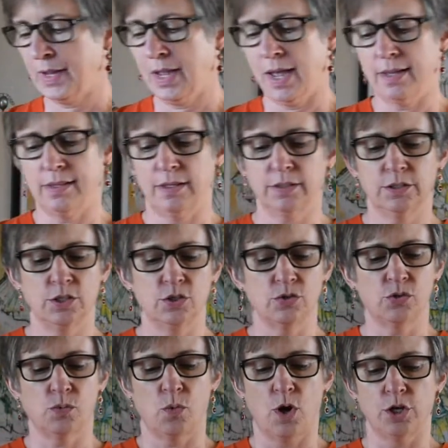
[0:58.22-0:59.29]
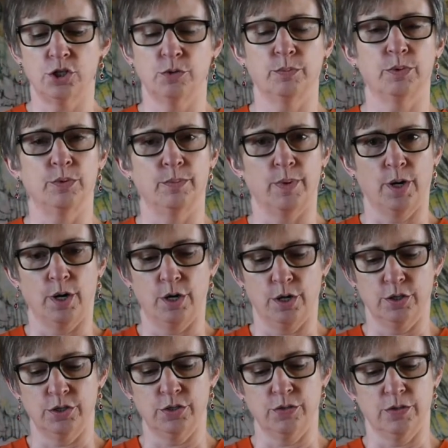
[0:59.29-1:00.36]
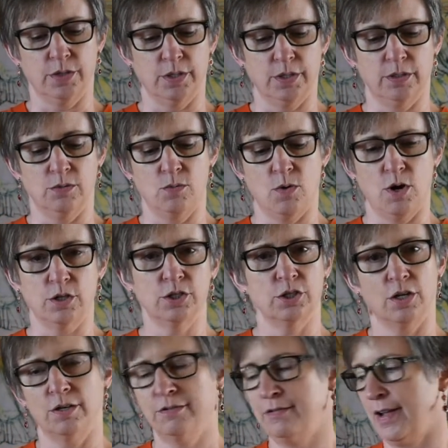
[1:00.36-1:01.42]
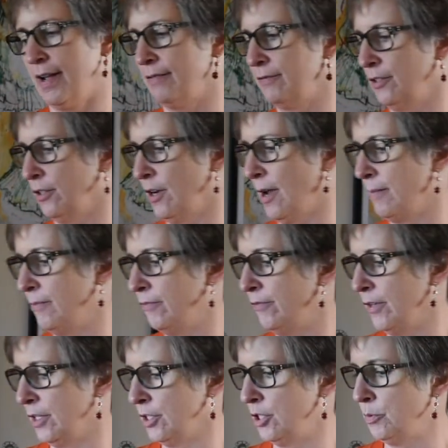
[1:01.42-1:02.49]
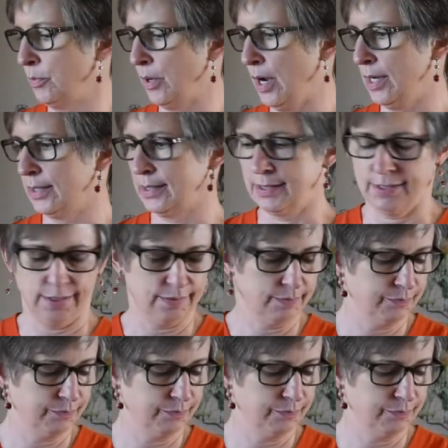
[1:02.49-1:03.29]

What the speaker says: I like to use washable markers so that it'll wash off after I'm finished practicing.